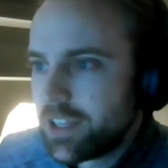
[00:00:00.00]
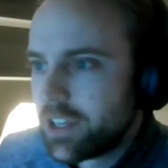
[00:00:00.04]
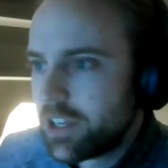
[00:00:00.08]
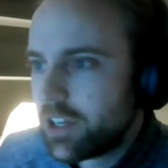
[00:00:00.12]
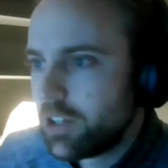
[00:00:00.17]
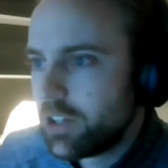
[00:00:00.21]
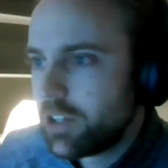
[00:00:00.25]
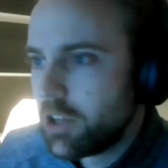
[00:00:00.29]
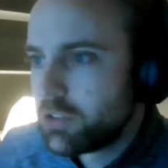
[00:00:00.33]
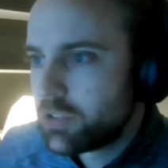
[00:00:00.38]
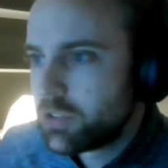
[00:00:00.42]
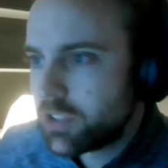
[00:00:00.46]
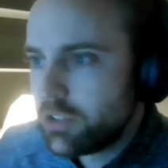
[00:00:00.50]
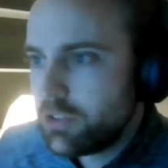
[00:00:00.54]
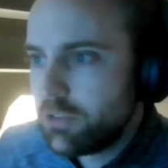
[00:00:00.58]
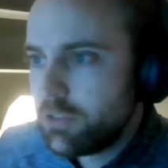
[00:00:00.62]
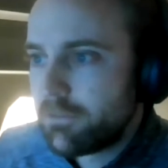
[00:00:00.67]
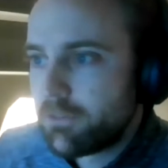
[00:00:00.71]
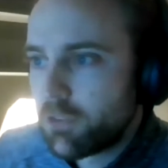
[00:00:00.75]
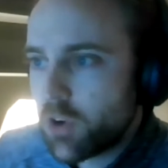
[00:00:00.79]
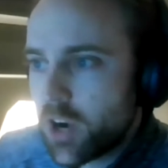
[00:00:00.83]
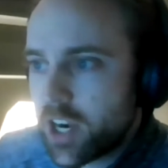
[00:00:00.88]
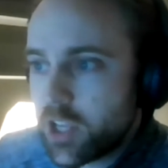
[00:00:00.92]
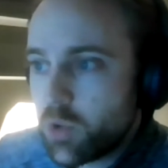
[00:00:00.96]
Close knew
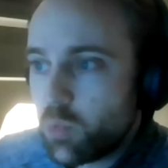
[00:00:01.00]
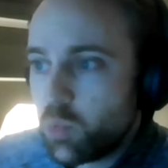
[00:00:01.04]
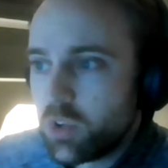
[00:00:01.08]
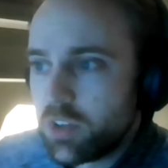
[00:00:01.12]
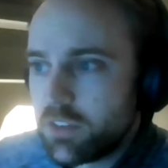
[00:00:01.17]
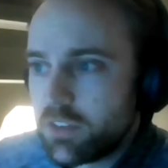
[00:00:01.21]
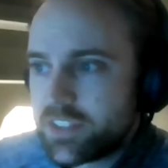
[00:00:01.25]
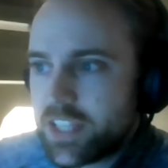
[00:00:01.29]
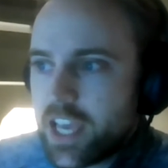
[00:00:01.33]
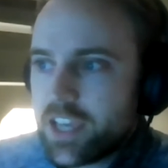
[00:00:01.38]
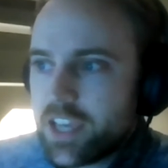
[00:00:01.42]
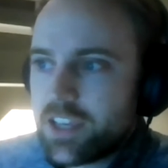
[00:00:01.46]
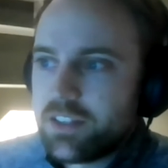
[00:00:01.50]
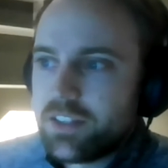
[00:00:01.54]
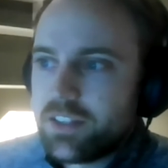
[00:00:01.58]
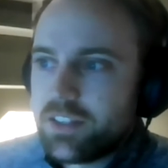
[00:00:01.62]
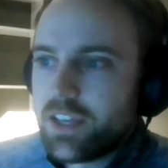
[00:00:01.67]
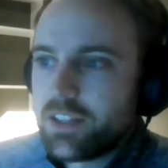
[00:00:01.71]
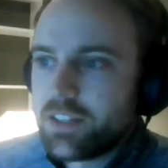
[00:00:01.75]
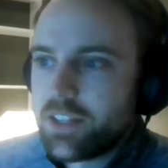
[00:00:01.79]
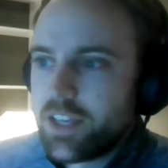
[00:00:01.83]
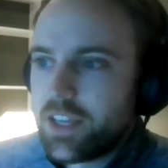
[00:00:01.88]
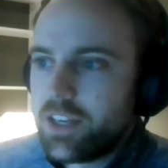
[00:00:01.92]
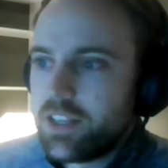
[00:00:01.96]
Freddie would have taken the
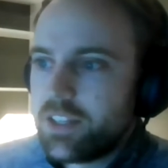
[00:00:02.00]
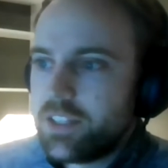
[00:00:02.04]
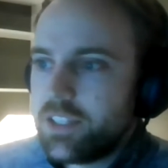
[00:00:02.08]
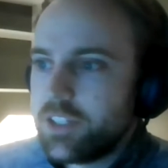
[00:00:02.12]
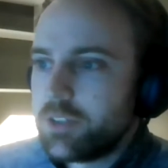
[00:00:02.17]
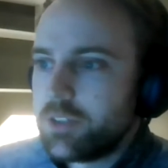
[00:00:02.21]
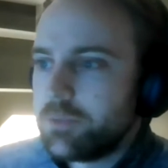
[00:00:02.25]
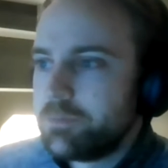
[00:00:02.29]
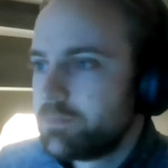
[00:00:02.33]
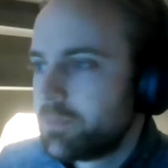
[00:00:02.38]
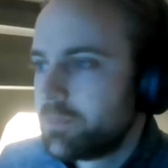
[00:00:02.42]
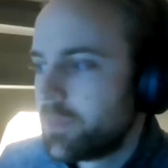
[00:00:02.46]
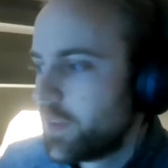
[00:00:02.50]
Atlanta deal.